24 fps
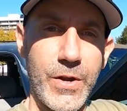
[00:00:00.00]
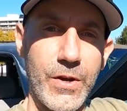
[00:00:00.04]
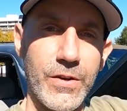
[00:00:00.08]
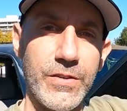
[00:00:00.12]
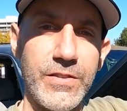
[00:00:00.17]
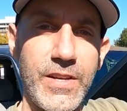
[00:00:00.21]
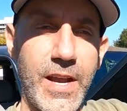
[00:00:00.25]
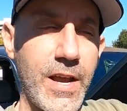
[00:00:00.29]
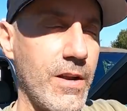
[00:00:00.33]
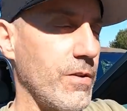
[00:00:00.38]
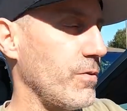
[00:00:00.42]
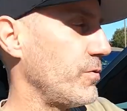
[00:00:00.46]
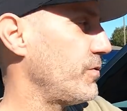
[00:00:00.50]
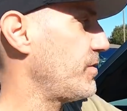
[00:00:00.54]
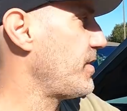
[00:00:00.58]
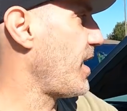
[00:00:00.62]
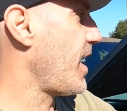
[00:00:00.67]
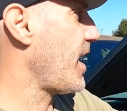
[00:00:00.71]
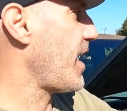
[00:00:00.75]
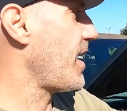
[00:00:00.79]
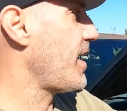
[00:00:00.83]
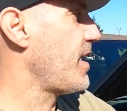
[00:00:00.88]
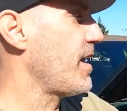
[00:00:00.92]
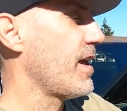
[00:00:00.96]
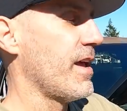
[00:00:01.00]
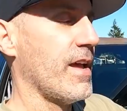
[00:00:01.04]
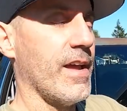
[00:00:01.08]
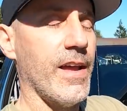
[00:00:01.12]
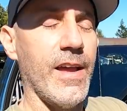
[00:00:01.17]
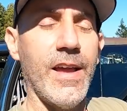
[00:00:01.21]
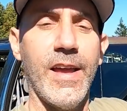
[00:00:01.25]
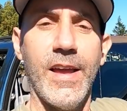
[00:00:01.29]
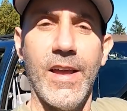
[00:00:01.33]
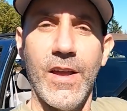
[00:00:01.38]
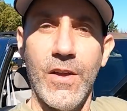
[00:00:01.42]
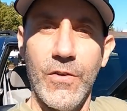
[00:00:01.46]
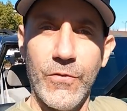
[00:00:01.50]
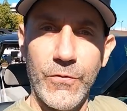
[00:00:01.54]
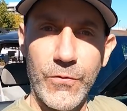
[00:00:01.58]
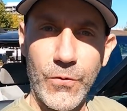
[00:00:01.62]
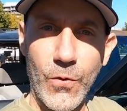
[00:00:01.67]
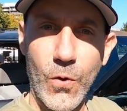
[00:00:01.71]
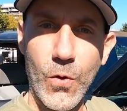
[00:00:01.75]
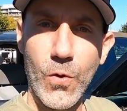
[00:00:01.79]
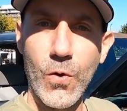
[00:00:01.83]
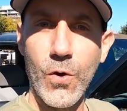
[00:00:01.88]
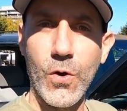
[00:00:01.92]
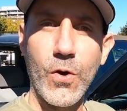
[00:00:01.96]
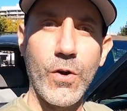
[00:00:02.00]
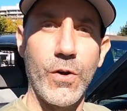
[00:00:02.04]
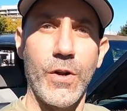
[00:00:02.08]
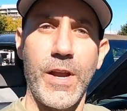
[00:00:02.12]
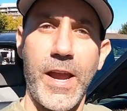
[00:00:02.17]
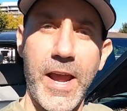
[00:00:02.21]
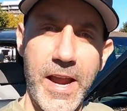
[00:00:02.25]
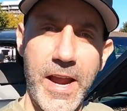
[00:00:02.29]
up here in San Jose for